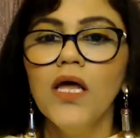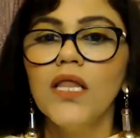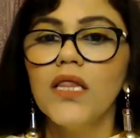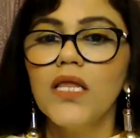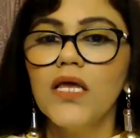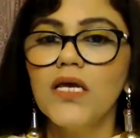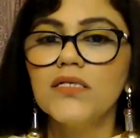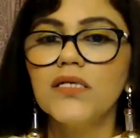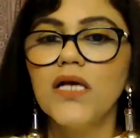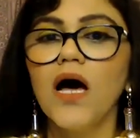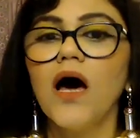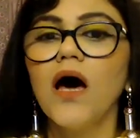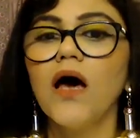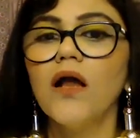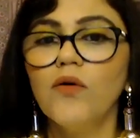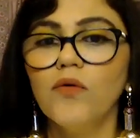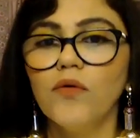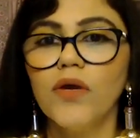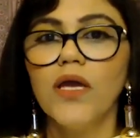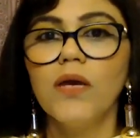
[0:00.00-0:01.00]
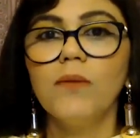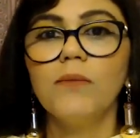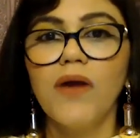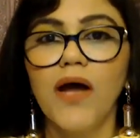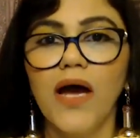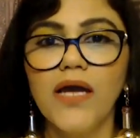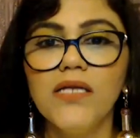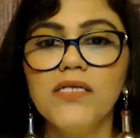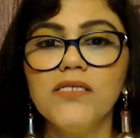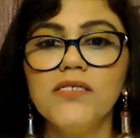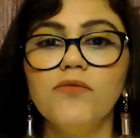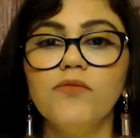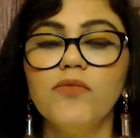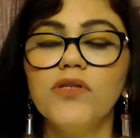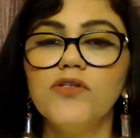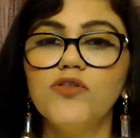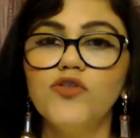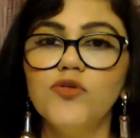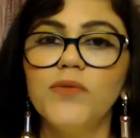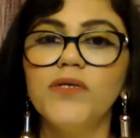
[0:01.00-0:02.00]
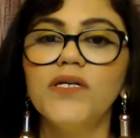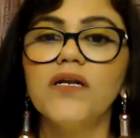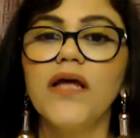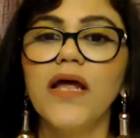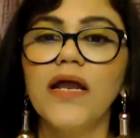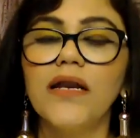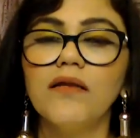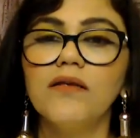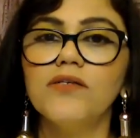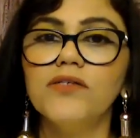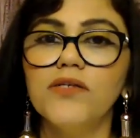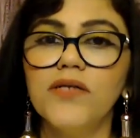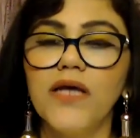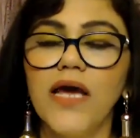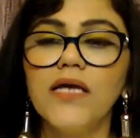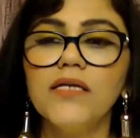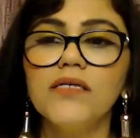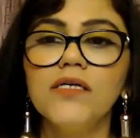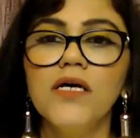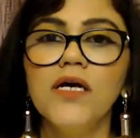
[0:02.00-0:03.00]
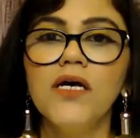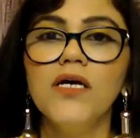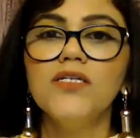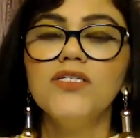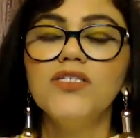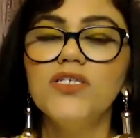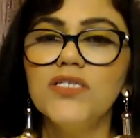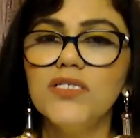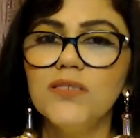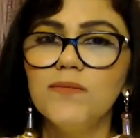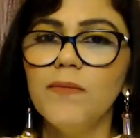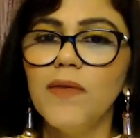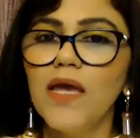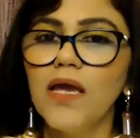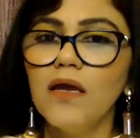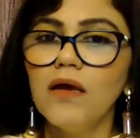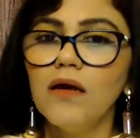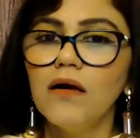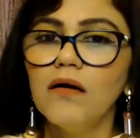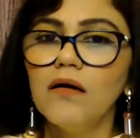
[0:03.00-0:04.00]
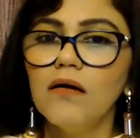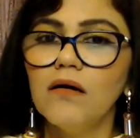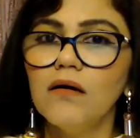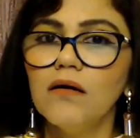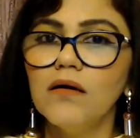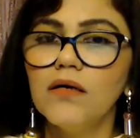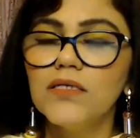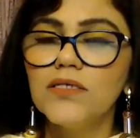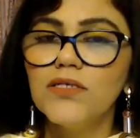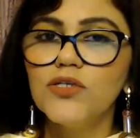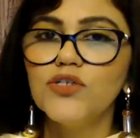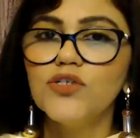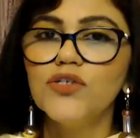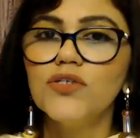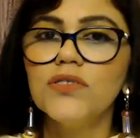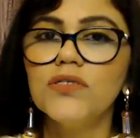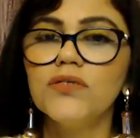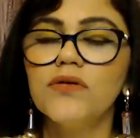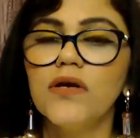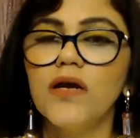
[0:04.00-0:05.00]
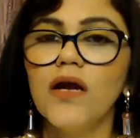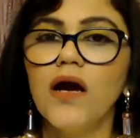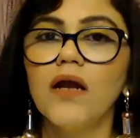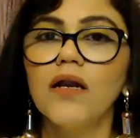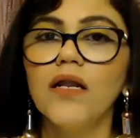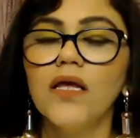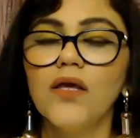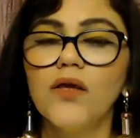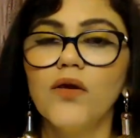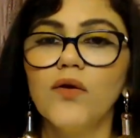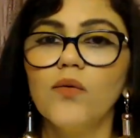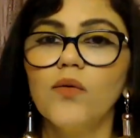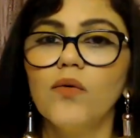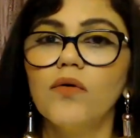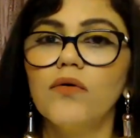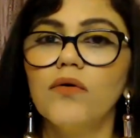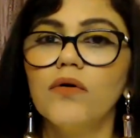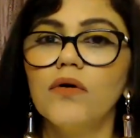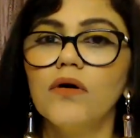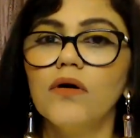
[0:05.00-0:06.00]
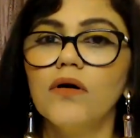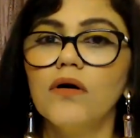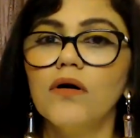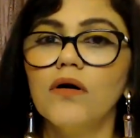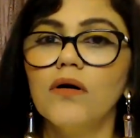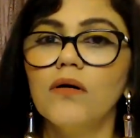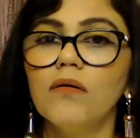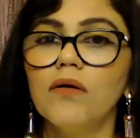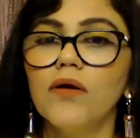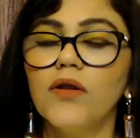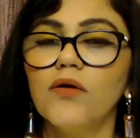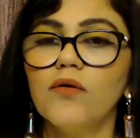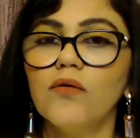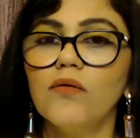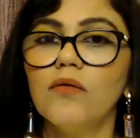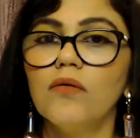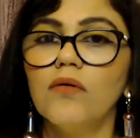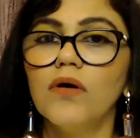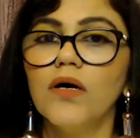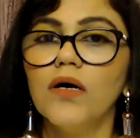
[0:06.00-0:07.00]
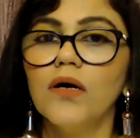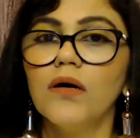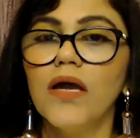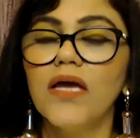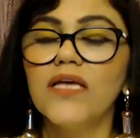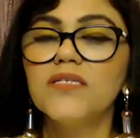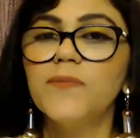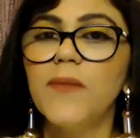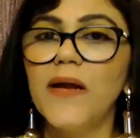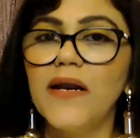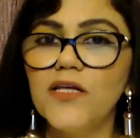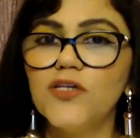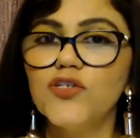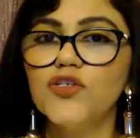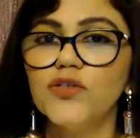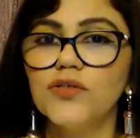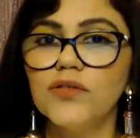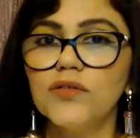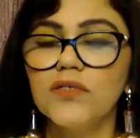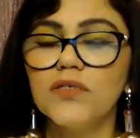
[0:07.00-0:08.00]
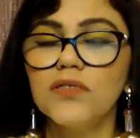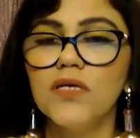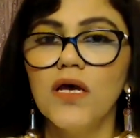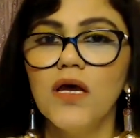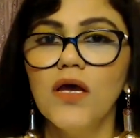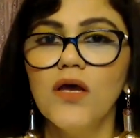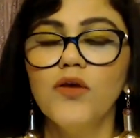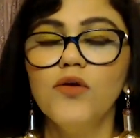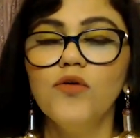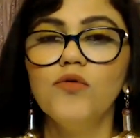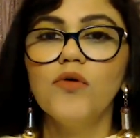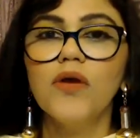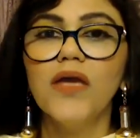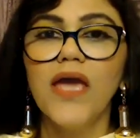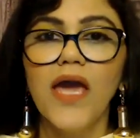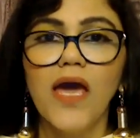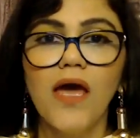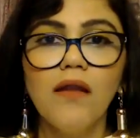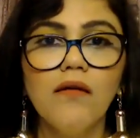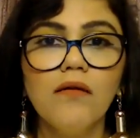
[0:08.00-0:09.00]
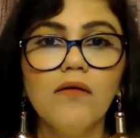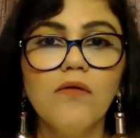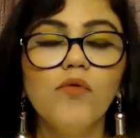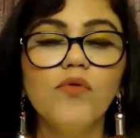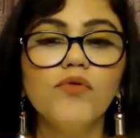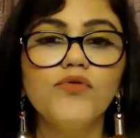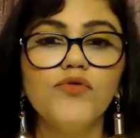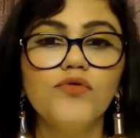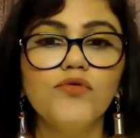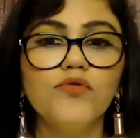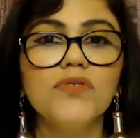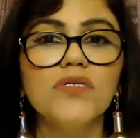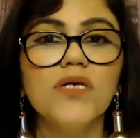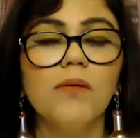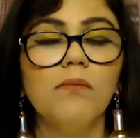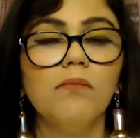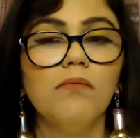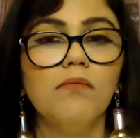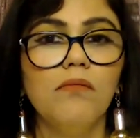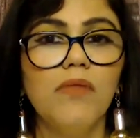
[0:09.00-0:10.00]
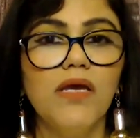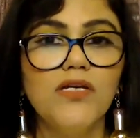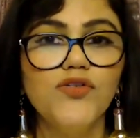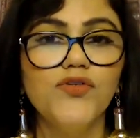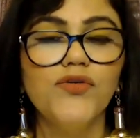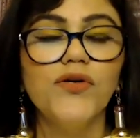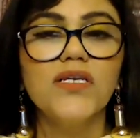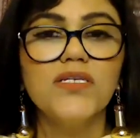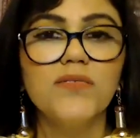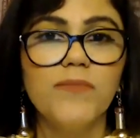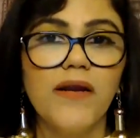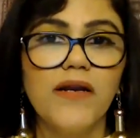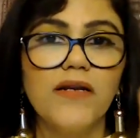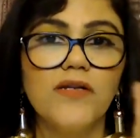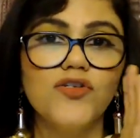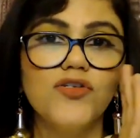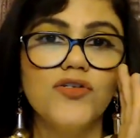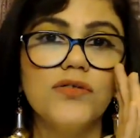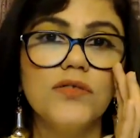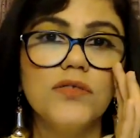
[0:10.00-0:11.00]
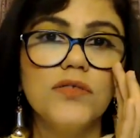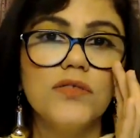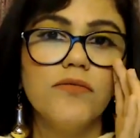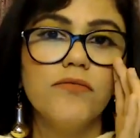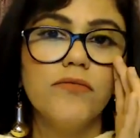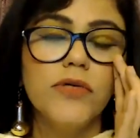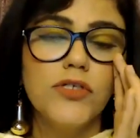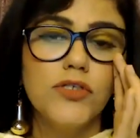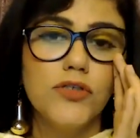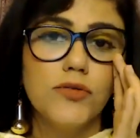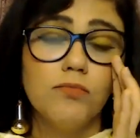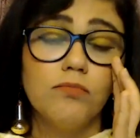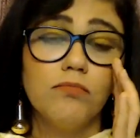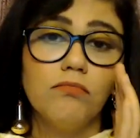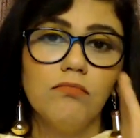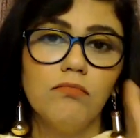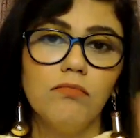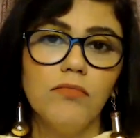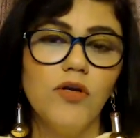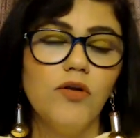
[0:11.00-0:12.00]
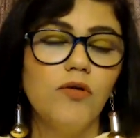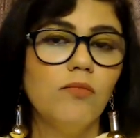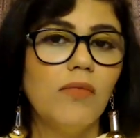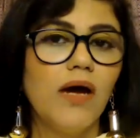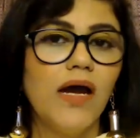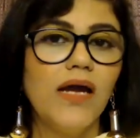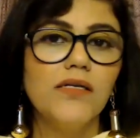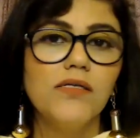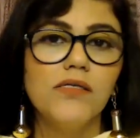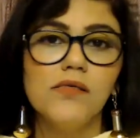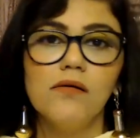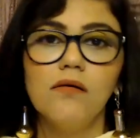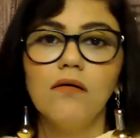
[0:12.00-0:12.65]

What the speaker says: Things are looking bright with Jupiter getting direct. Just make decisions regarding your, expenditures. You can go through some major expenditures, which, might